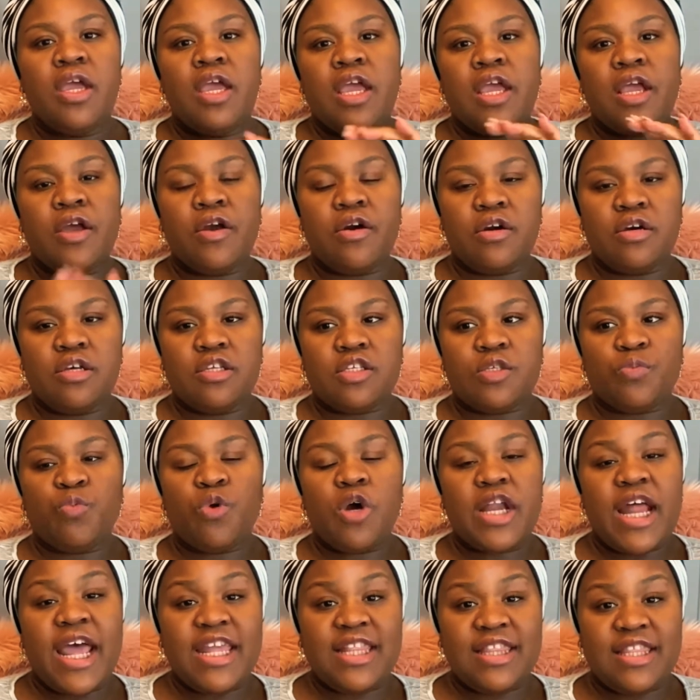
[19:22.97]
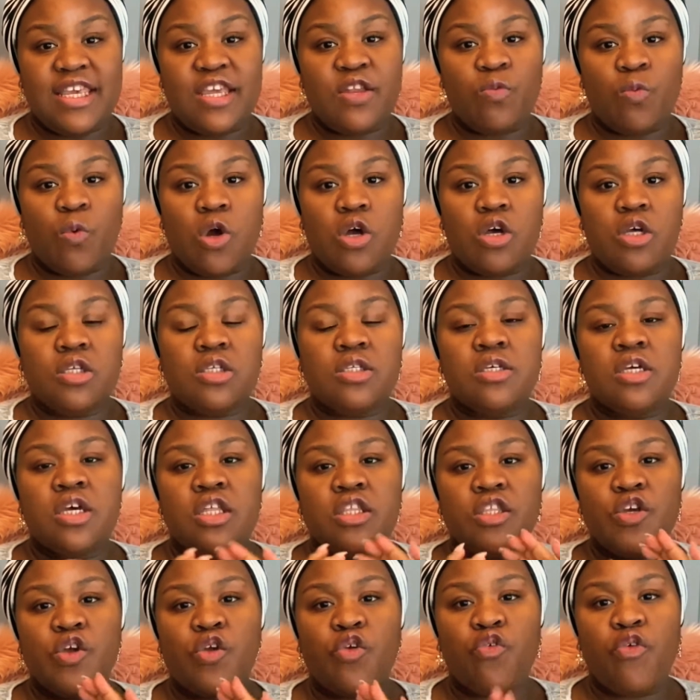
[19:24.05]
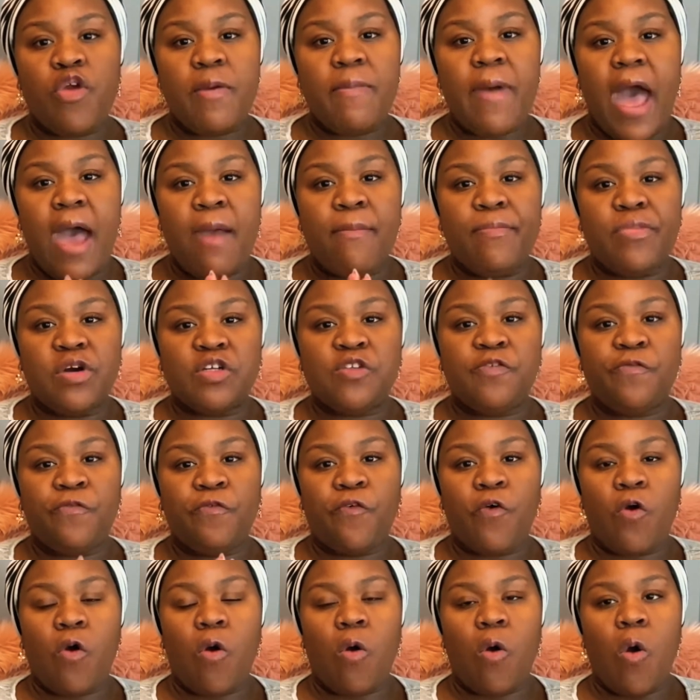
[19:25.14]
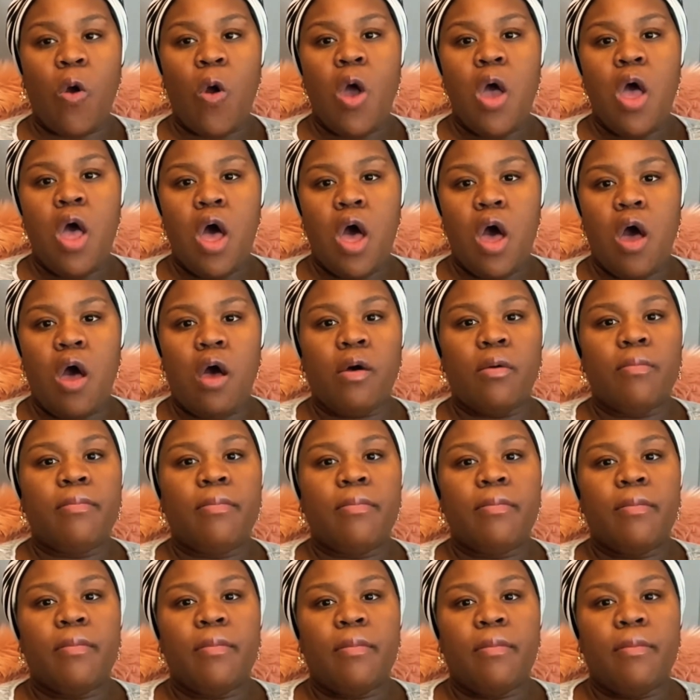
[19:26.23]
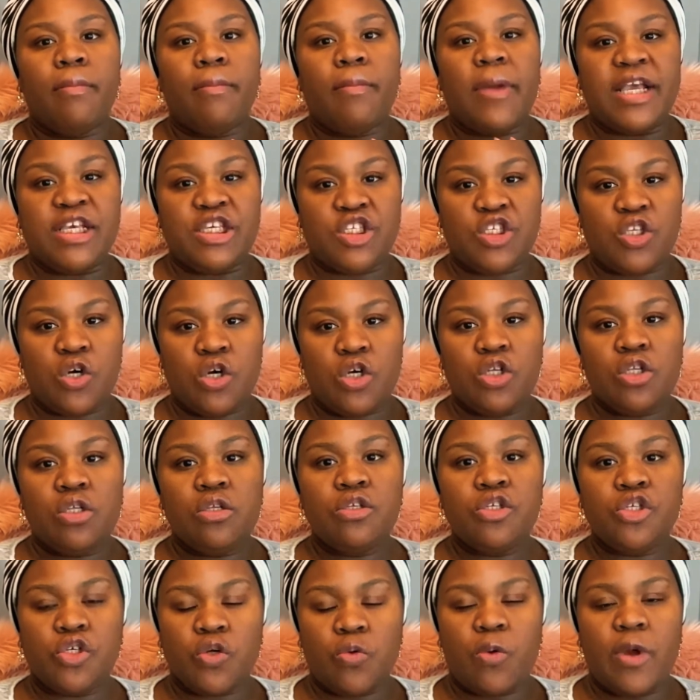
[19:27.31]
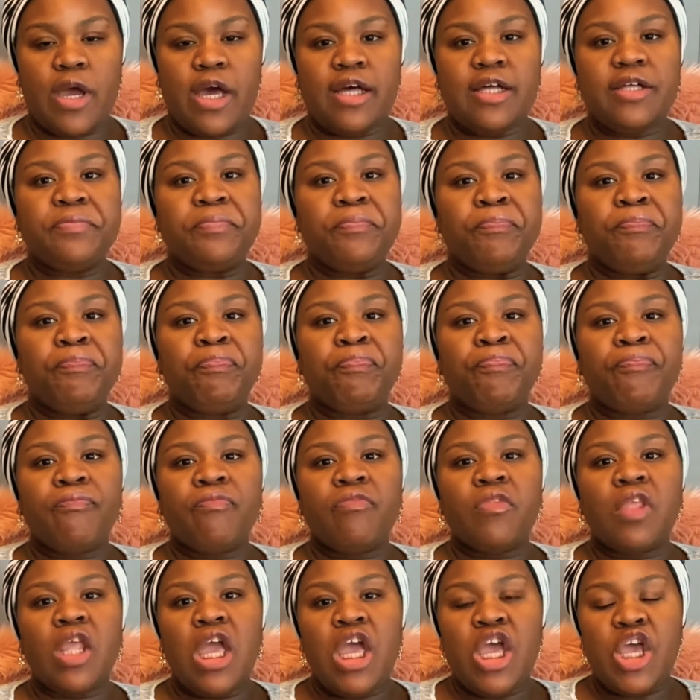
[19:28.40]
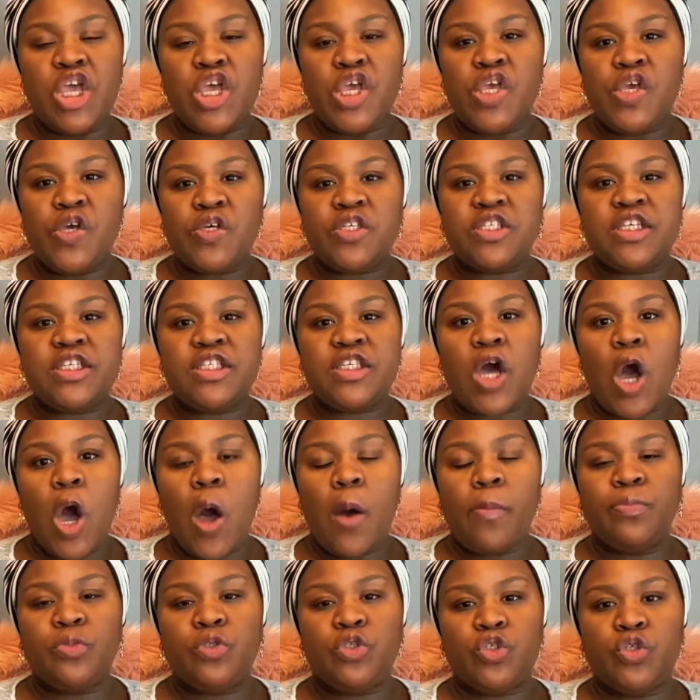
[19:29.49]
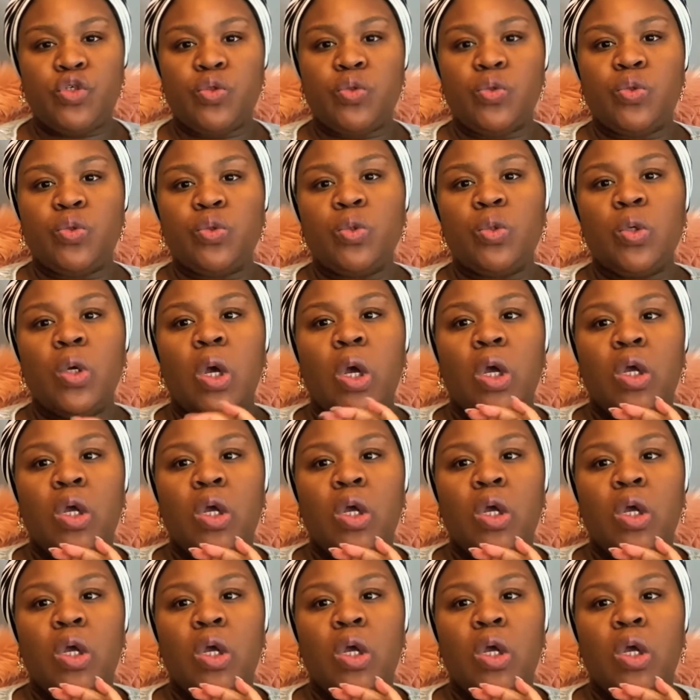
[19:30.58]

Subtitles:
Because what I did was, the crib I bought for my son Joel, he used it up to